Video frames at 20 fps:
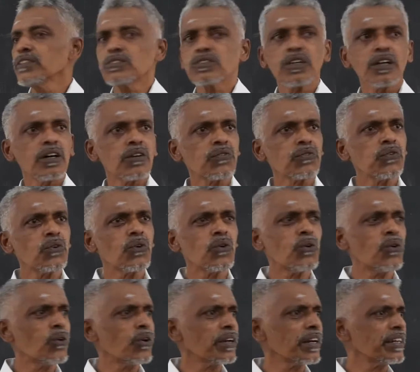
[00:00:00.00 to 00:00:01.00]
sir,
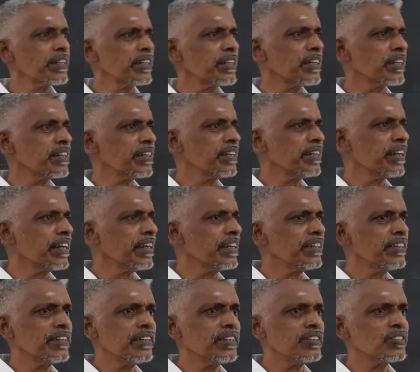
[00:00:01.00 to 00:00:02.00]

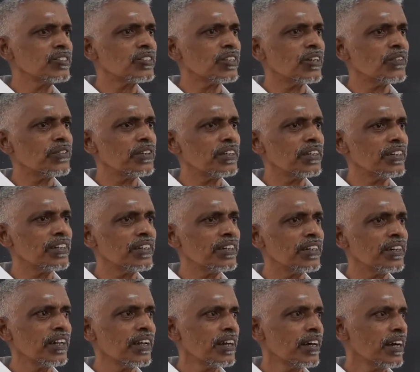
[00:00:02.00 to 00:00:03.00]

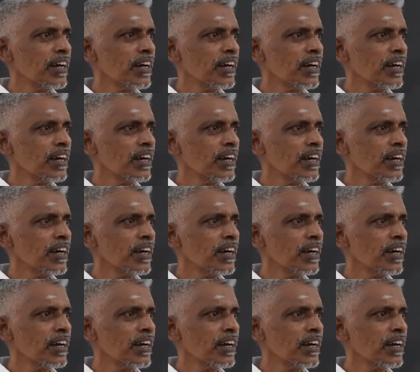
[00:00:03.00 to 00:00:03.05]
497